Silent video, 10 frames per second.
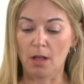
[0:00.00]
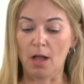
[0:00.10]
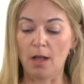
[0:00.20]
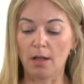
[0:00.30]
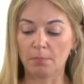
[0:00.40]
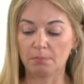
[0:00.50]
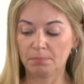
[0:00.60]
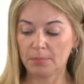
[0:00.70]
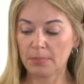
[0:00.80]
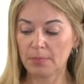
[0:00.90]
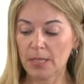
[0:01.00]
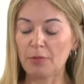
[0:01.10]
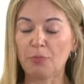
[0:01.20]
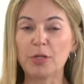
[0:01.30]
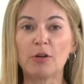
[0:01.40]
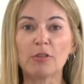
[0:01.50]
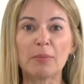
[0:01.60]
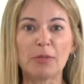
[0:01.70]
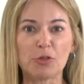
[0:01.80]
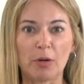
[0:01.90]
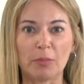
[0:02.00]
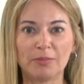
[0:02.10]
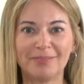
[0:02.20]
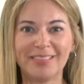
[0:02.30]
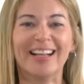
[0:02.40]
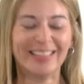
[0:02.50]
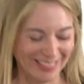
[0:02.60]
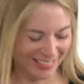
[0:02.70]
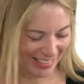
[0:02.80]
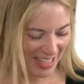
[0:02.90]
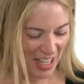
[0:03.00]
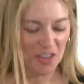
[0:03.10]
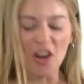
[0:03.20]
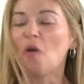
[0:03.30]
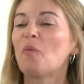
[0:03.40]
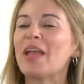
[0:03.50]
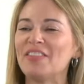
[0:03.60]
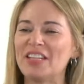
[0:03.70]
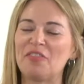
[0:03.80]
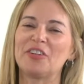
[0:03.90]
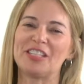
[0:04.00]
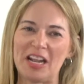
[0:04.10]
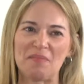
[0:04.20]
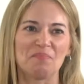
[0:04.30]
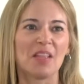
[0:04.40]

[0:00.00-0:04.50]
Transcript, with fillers: Um, and if we don't, I'm in trouble. mm-hmm. No, we have enough for tonight.